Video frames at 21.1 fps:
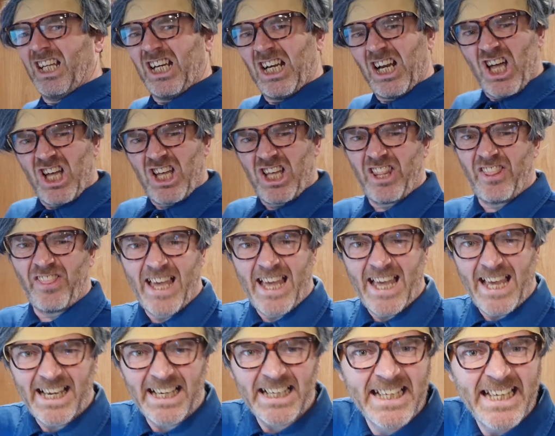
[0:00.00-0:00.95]
Not
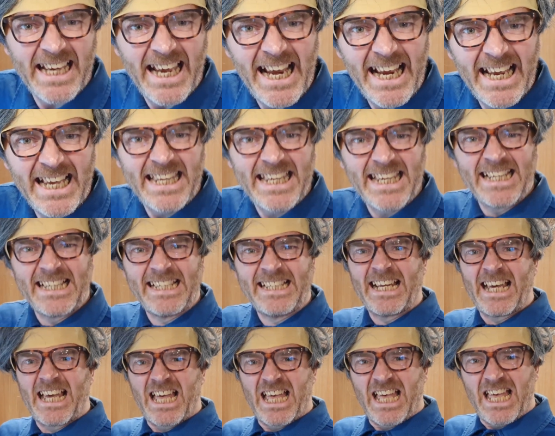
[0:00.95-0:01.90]
that king, you
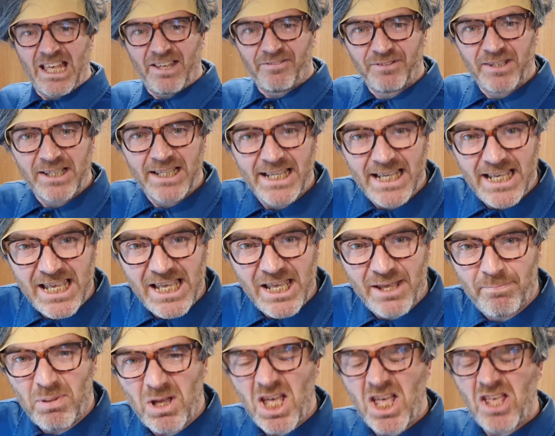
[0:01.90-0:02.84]

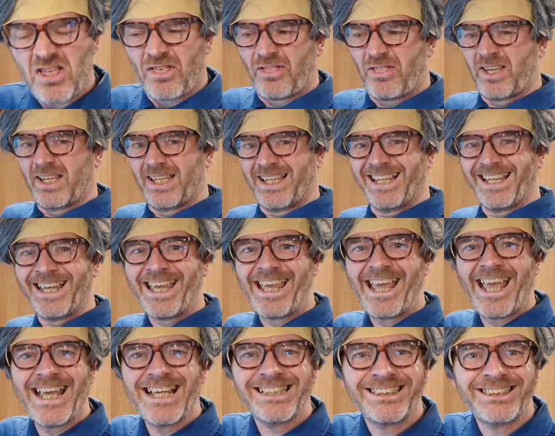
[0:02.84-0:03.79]
dirty puss.
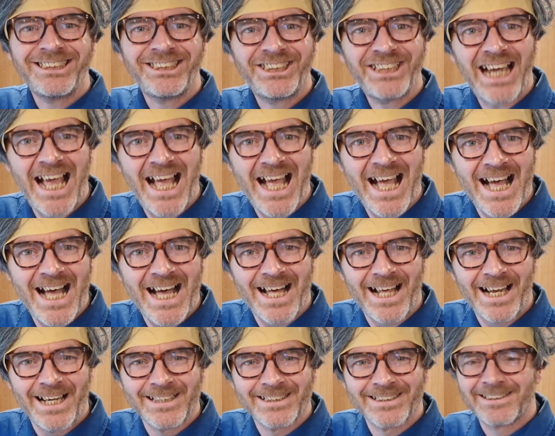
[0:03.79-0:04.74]
King
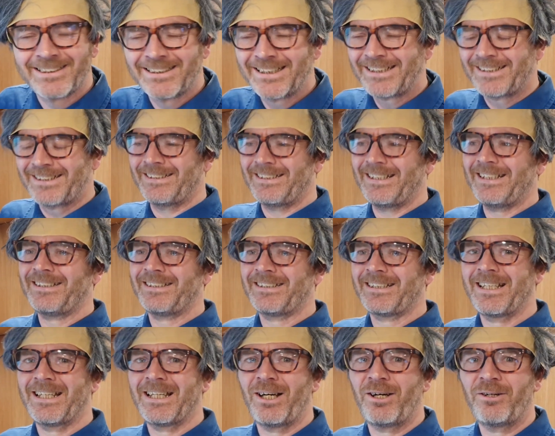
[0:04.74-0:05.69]
Charles. It's
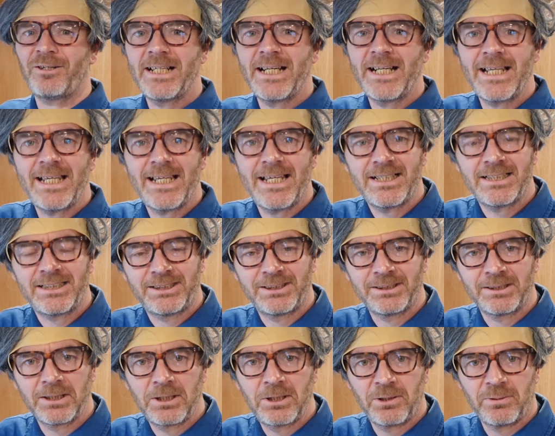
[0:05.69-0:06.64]
his
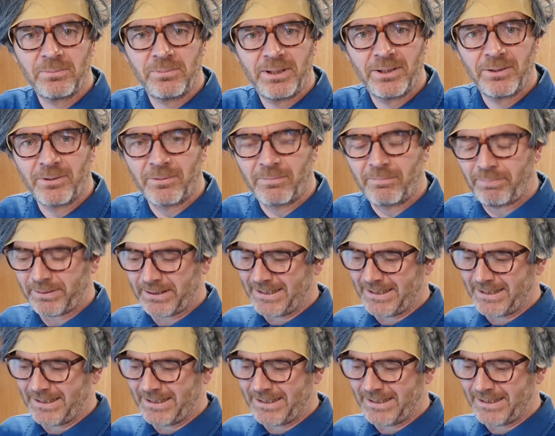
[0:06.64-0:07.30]
coronation coming up.